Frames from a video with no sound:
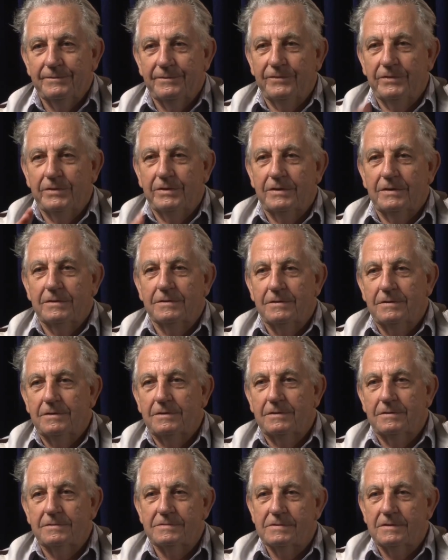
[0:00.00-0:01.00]
vertical,
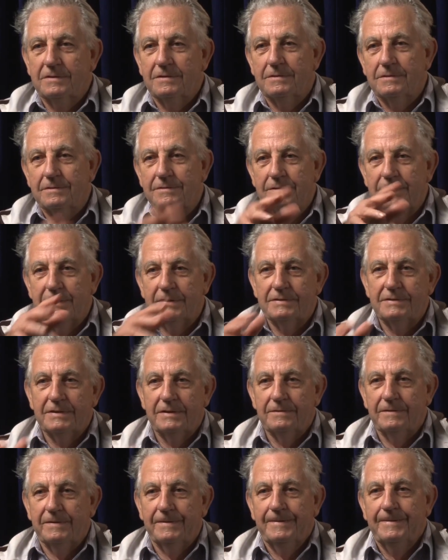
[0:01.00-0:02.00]
horizontal,
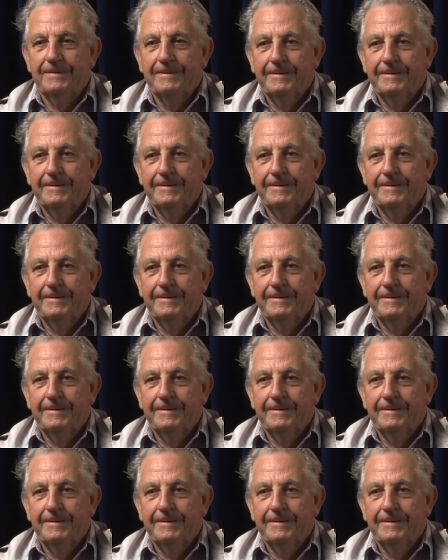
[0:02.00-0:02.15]
etc.,